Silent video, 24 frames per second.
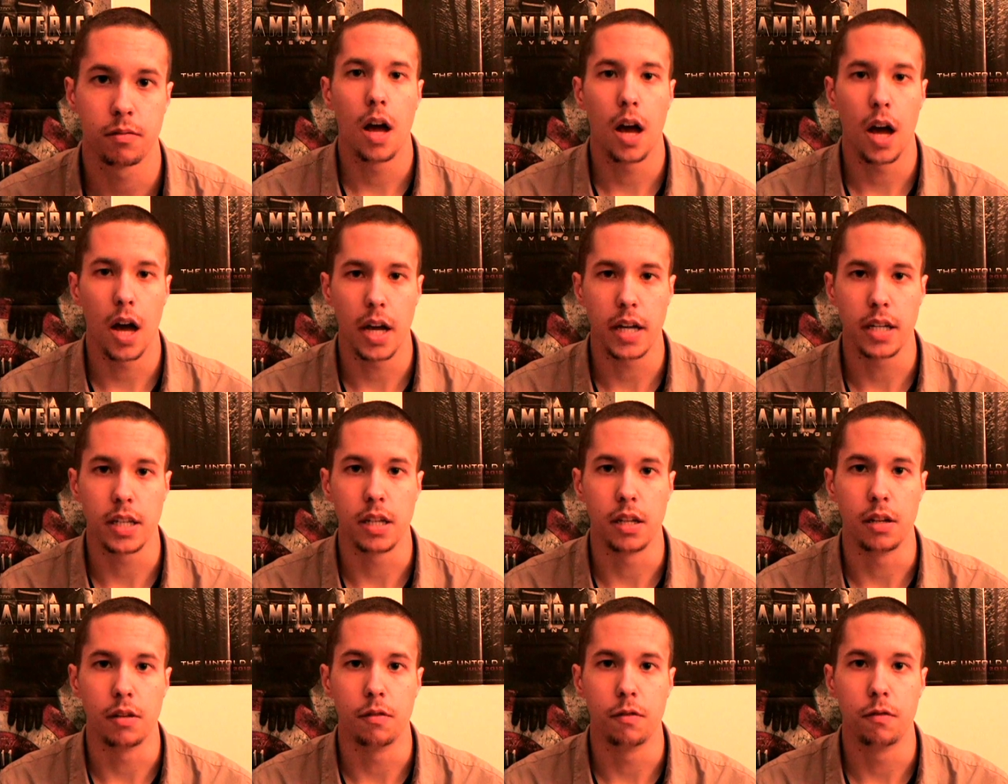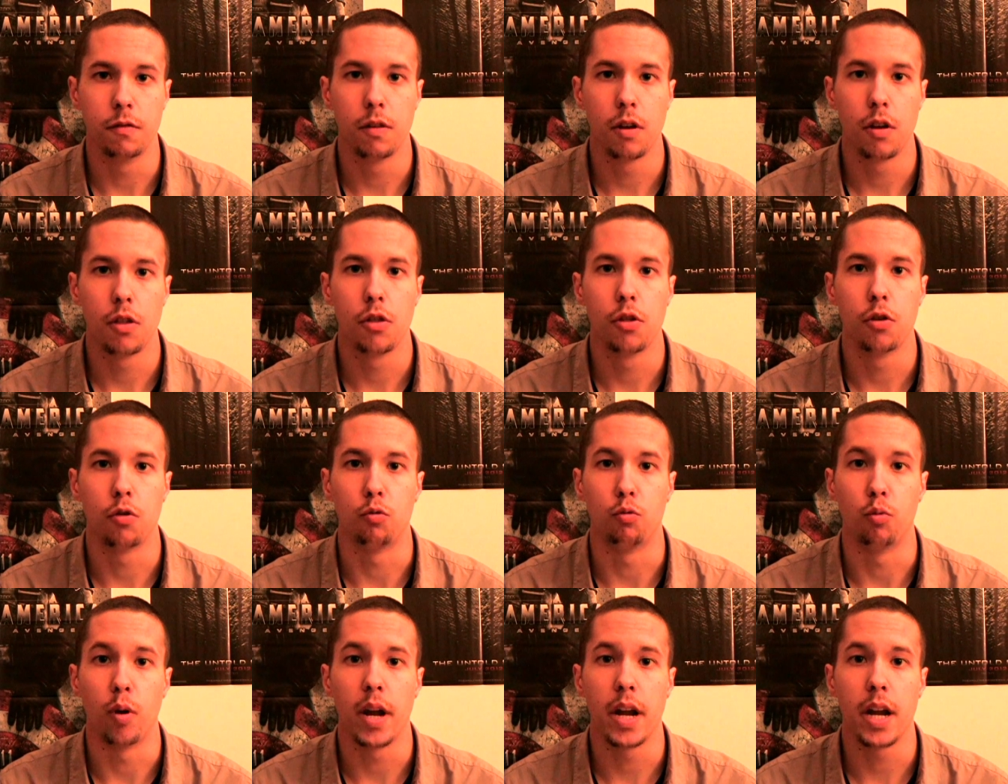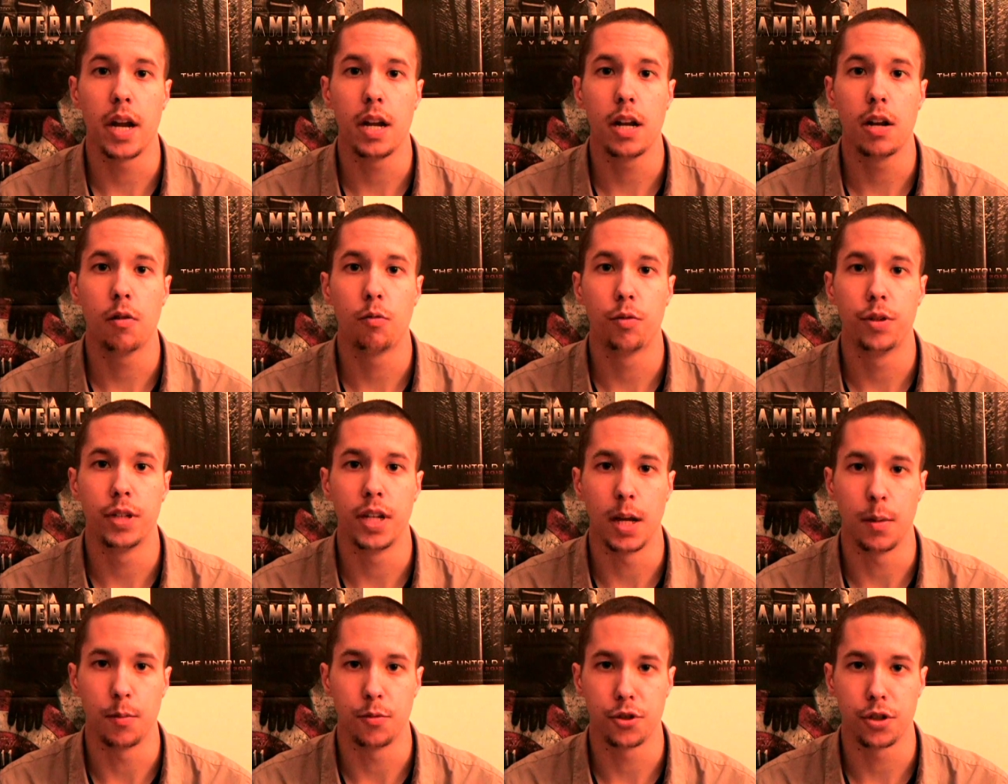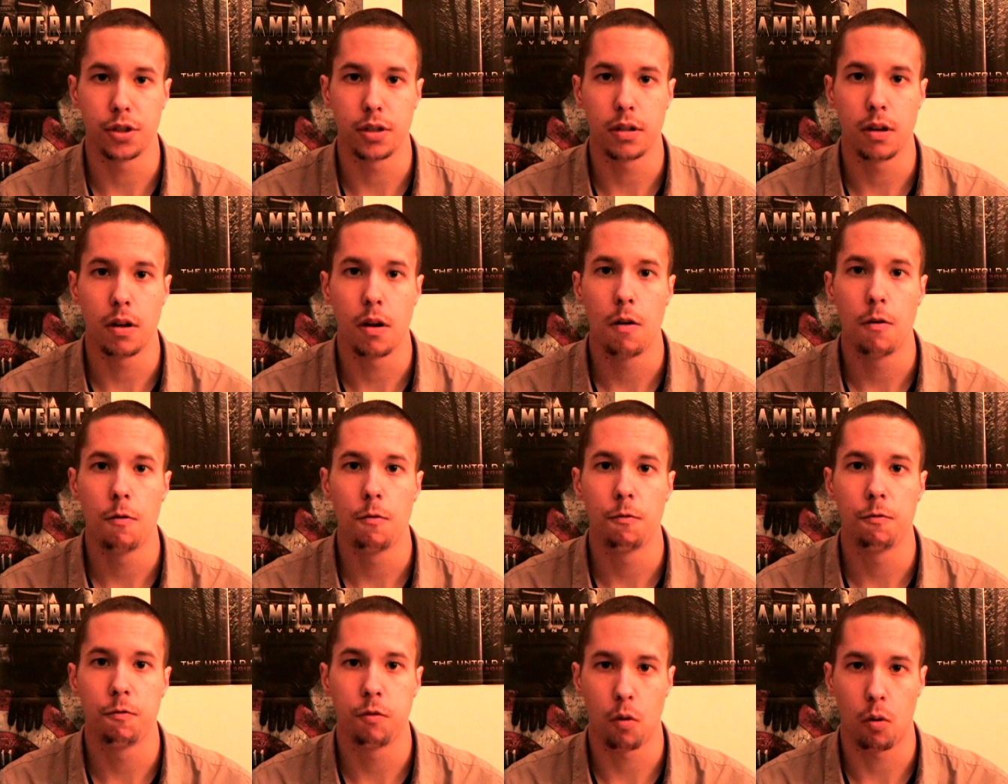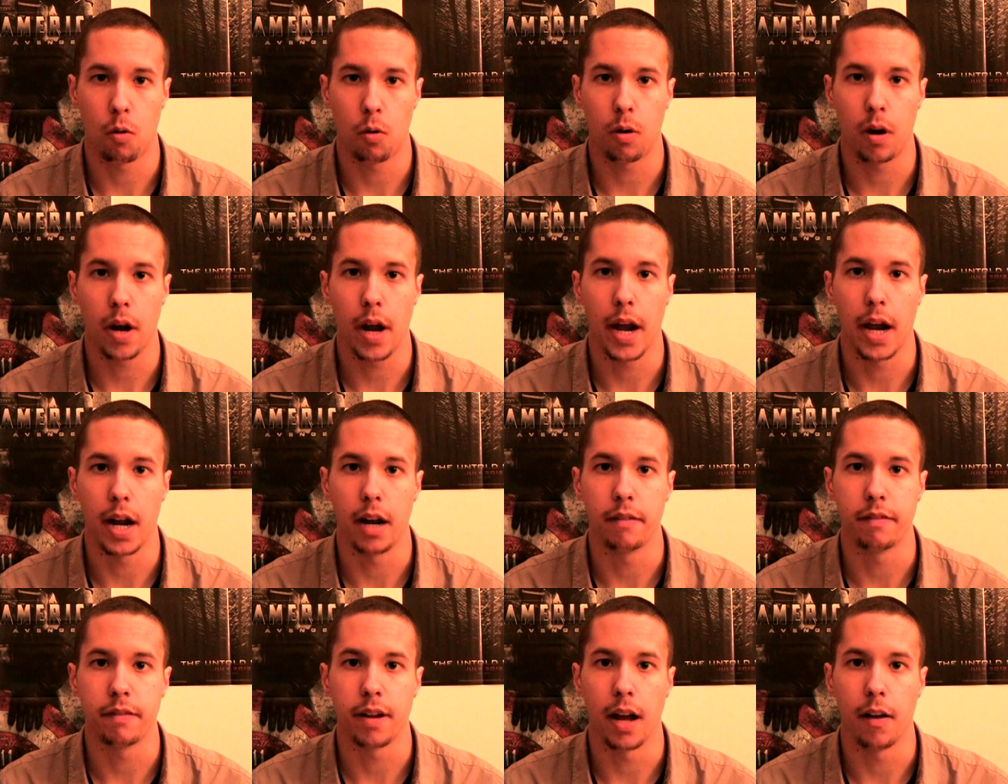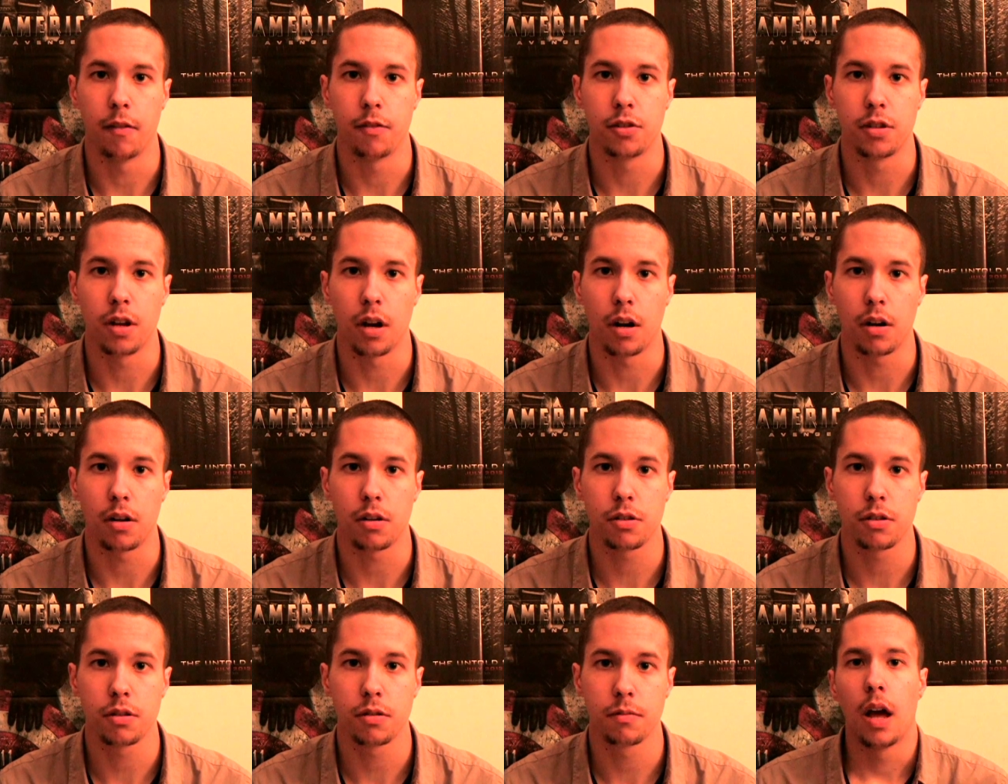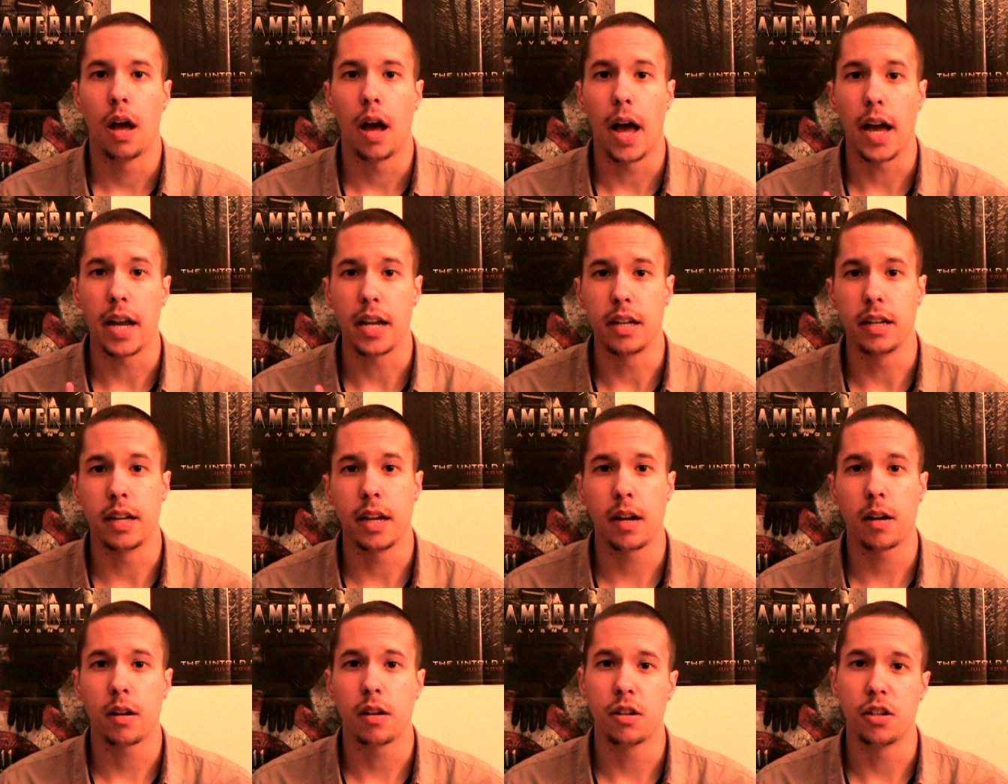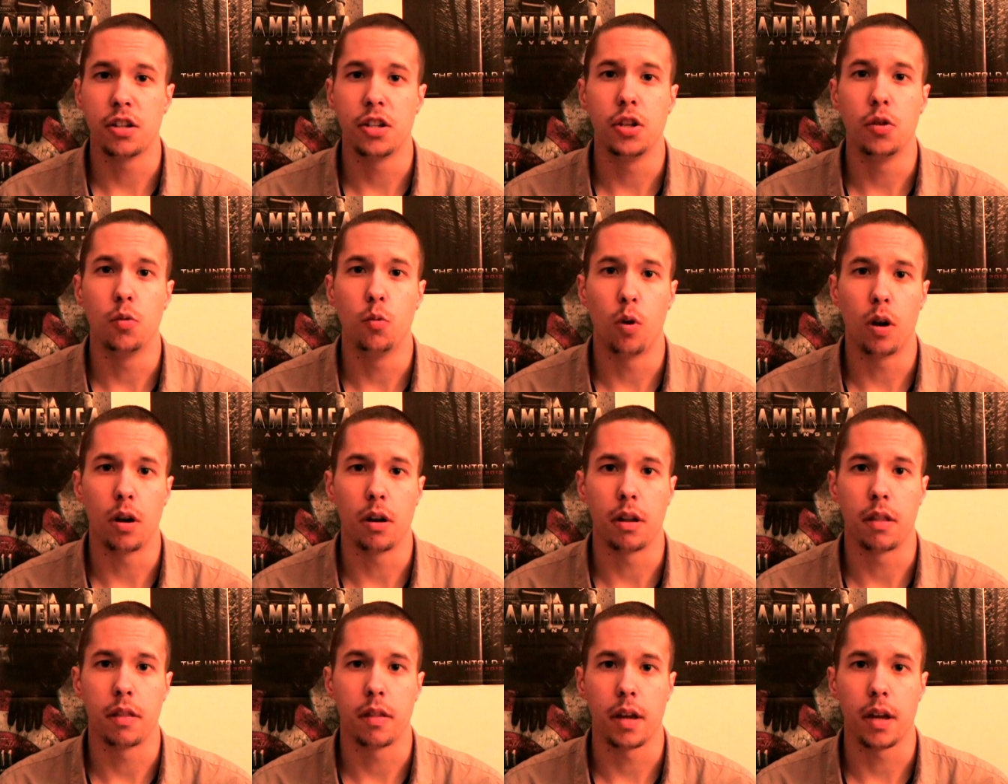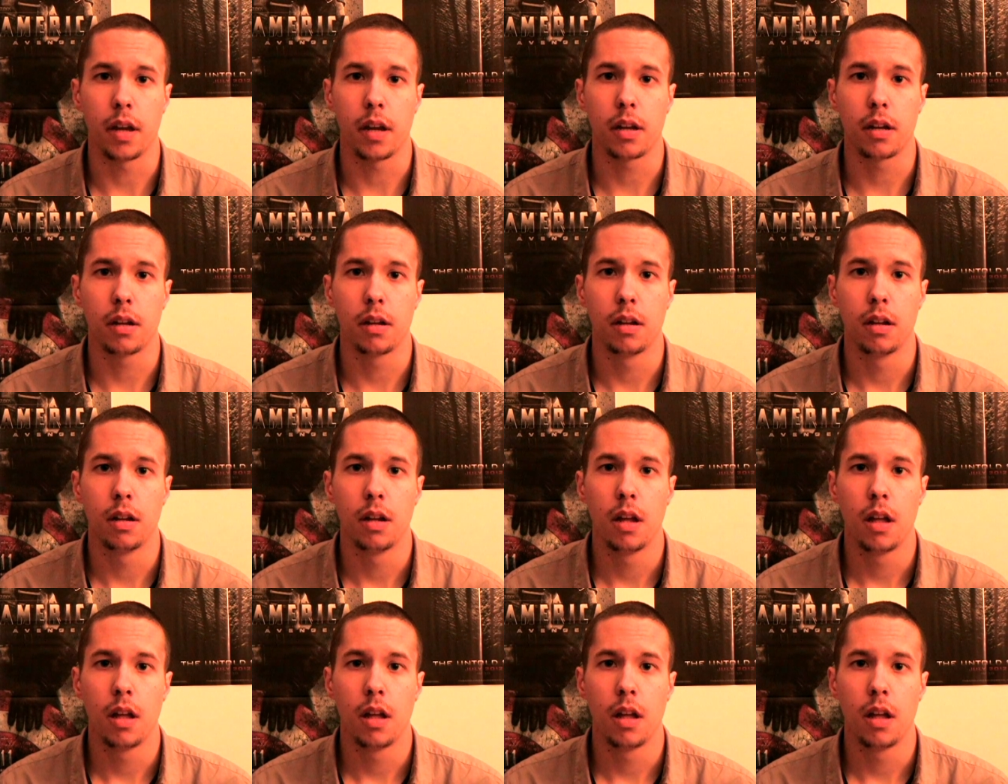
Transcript: I give The Raid Redemption four out of five stars. I can guarantee you one thing.